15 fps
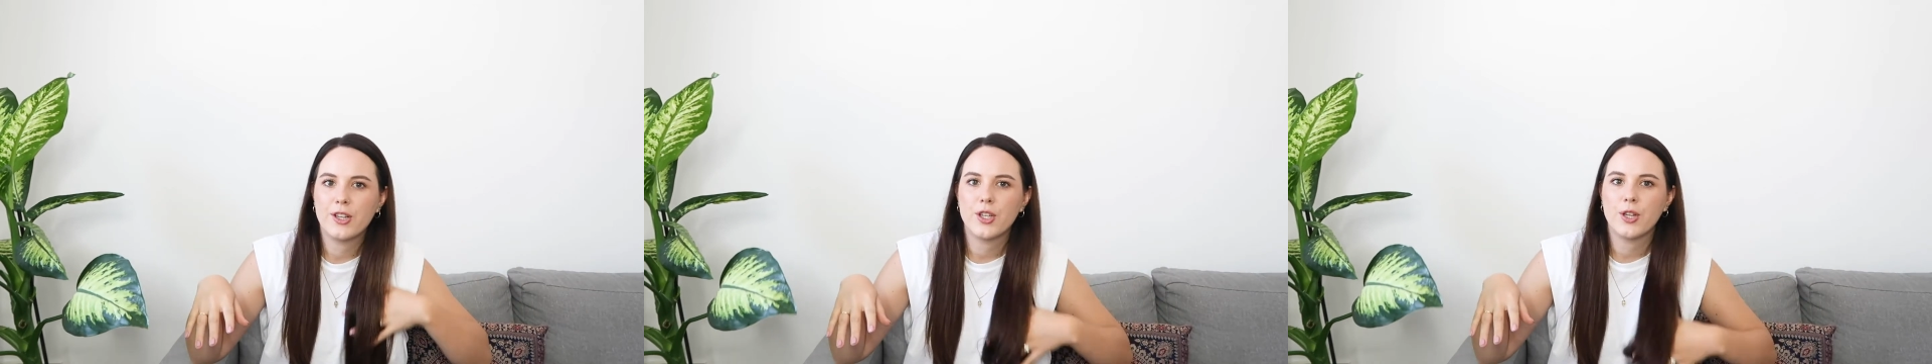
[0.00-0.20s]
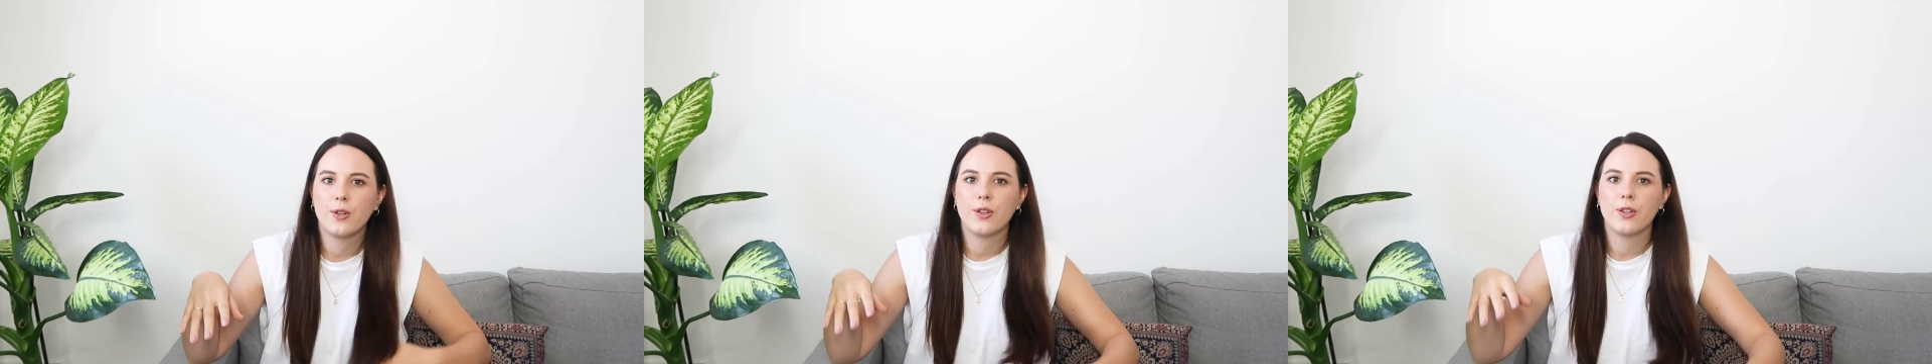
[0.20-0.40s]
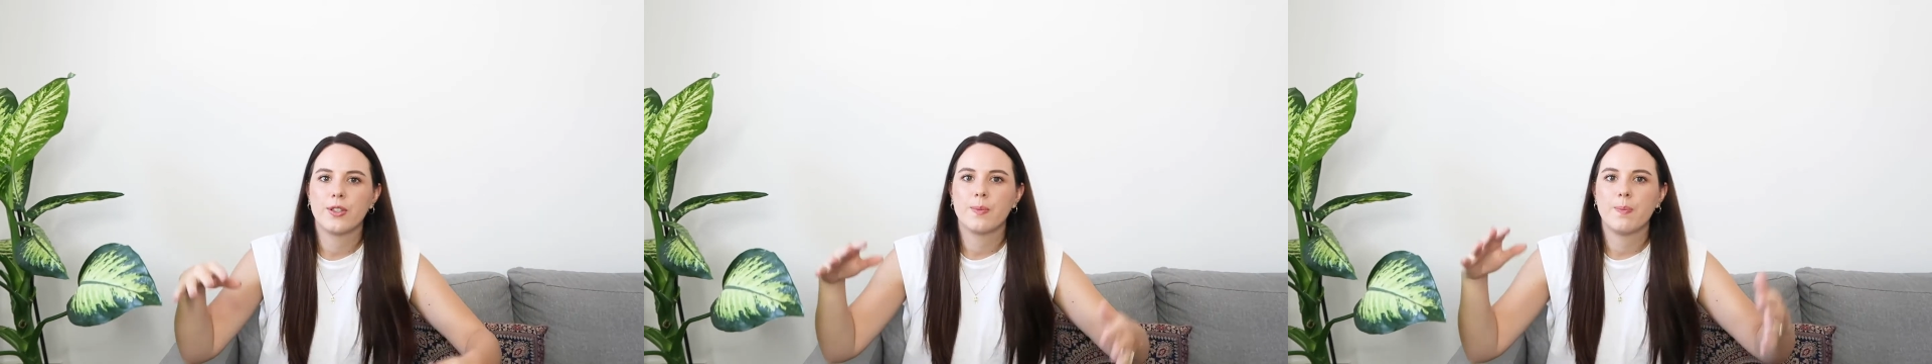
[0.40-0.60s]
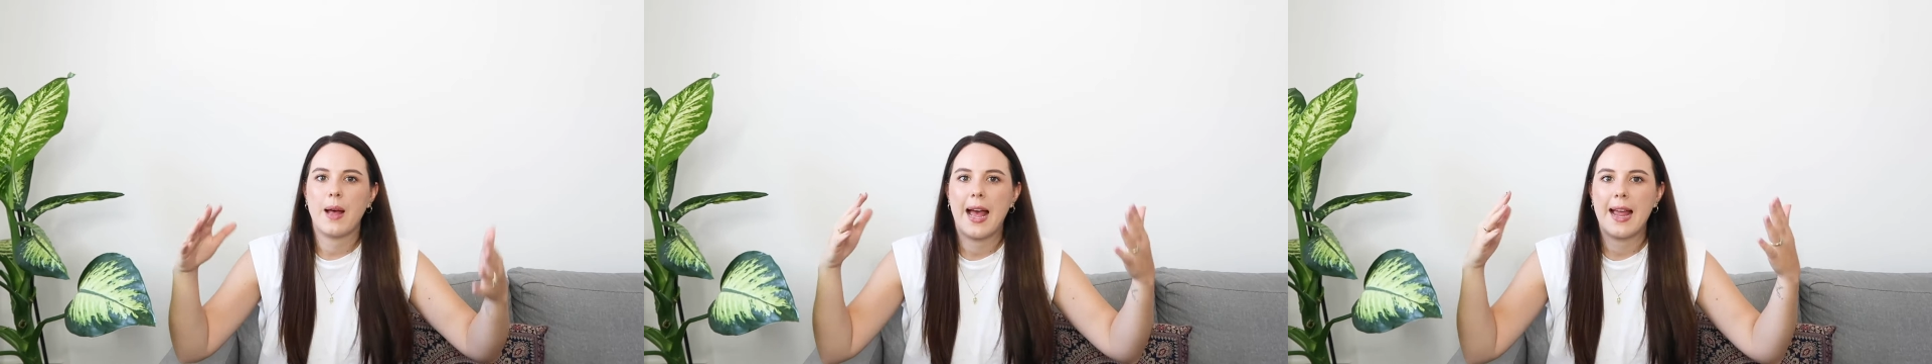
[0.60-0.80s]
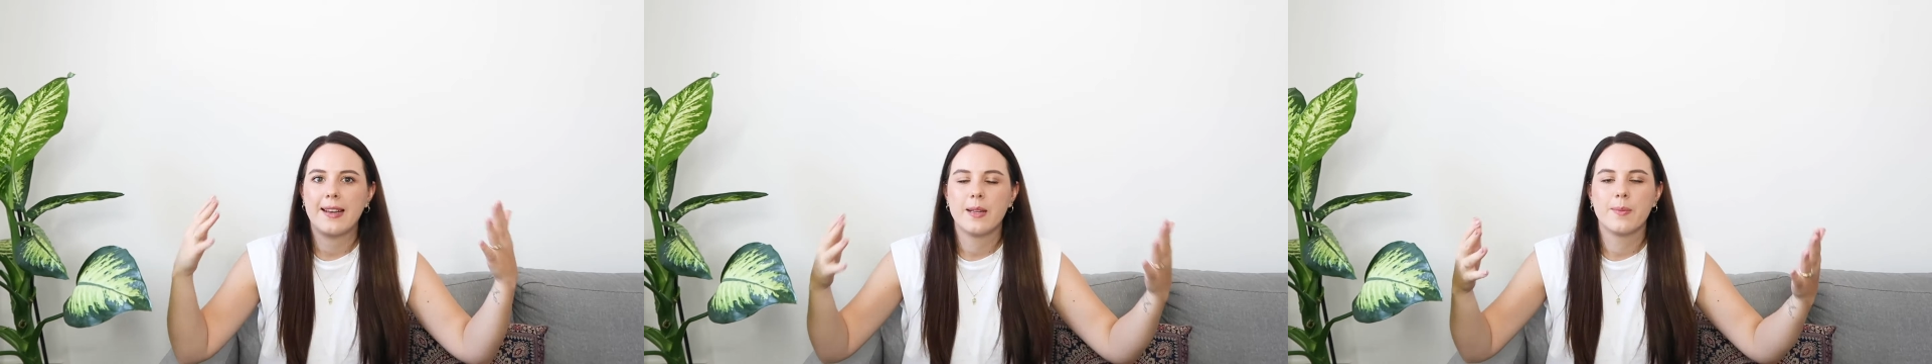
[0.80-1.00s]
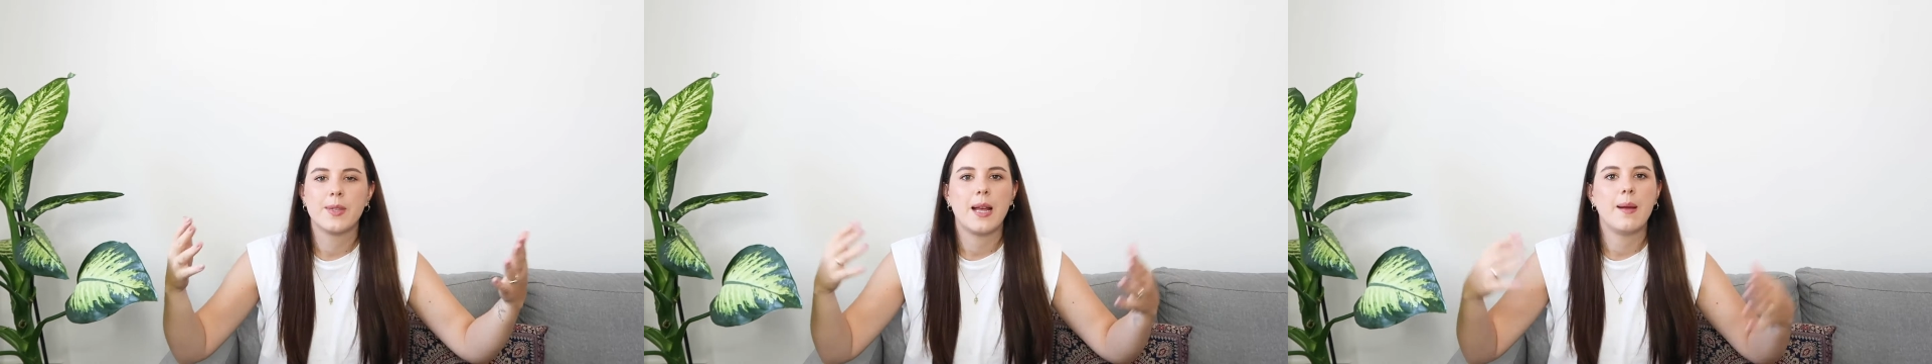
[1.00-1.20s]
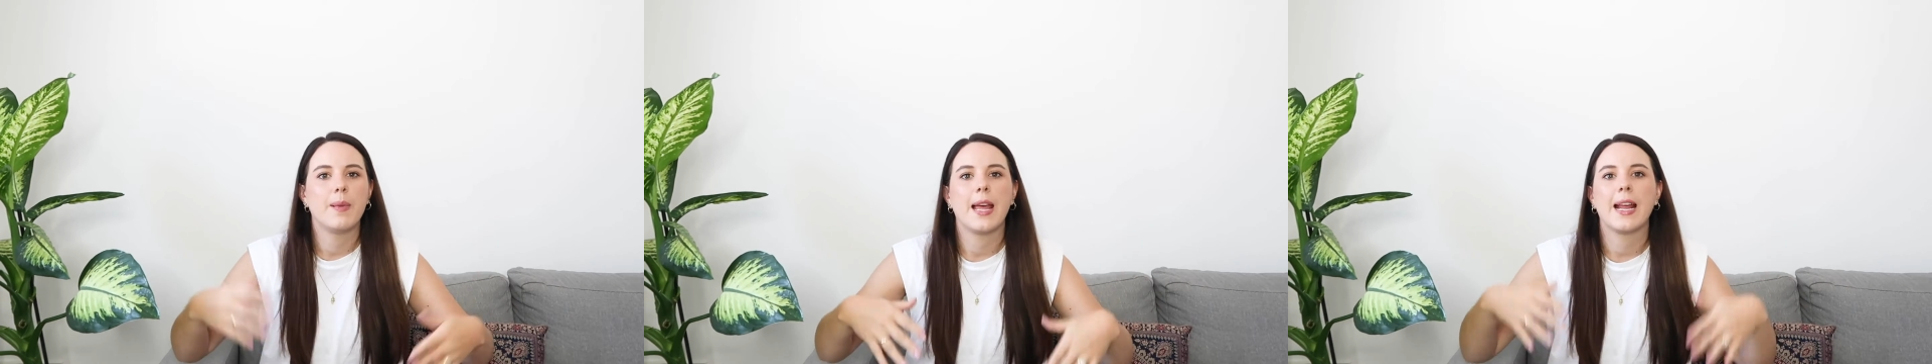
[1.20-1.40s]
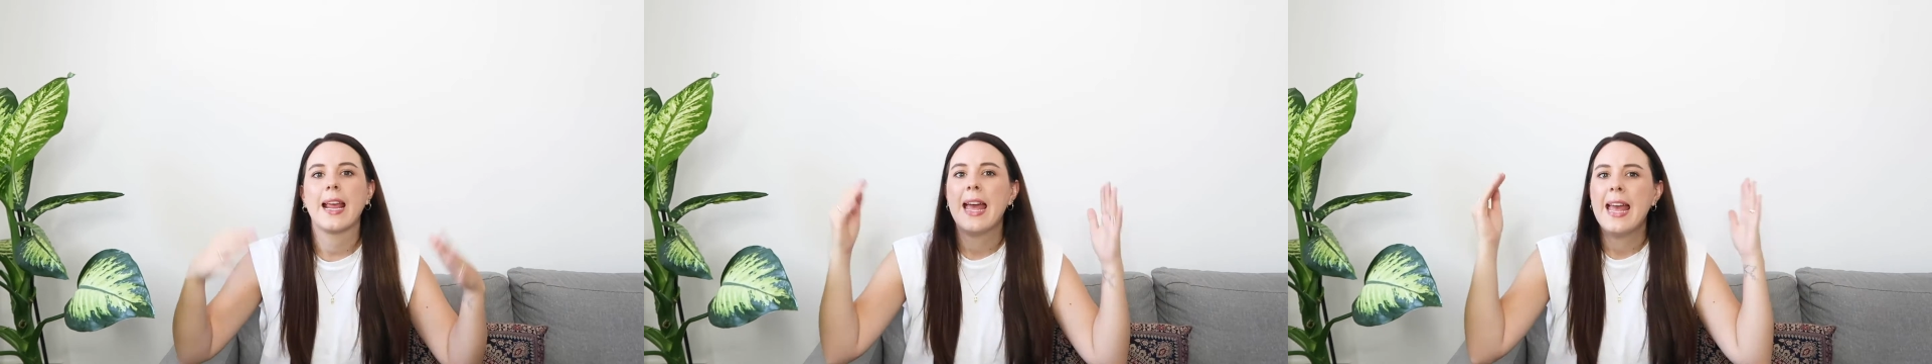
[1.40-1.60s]
show those items, I'm
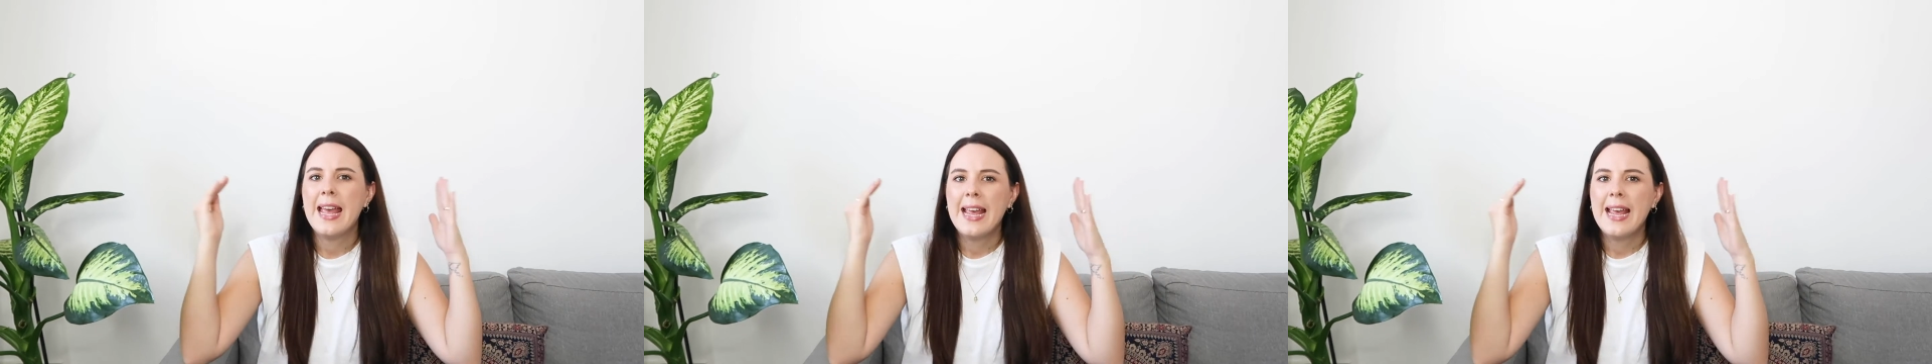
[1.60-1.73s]
like,